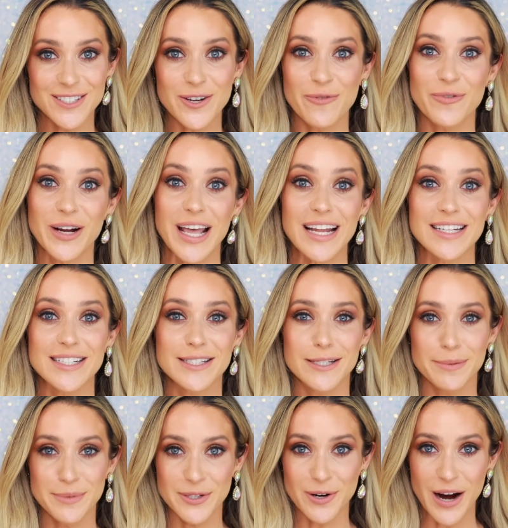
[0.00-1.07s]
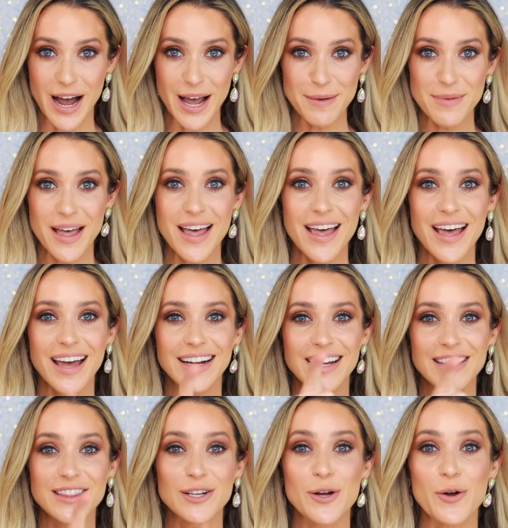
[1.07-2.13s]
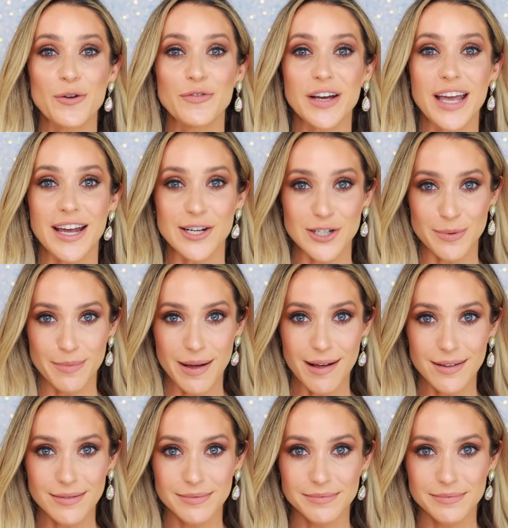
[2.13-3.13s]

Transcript: don't forget to subscribe and hit the notification bell.